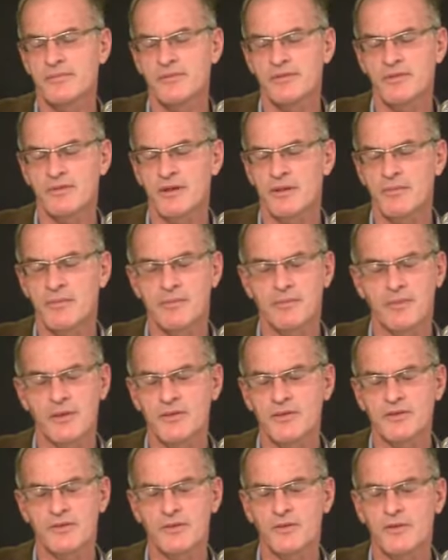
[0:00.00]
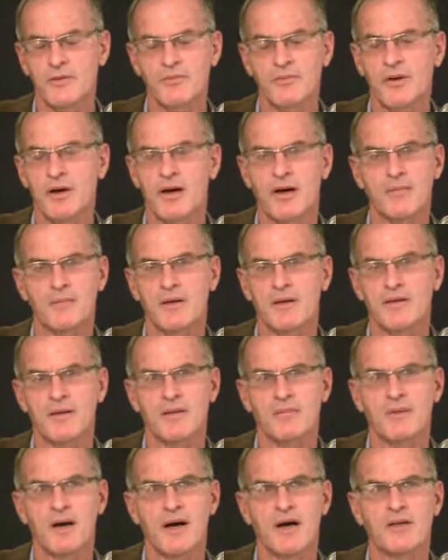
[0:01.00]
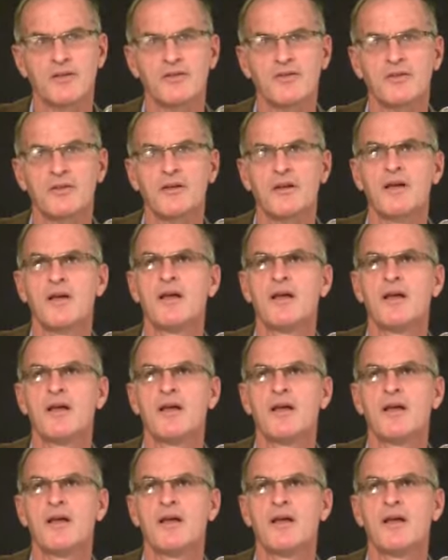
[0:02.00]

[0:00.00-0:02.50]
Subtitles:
some missile or bomb on the mosque,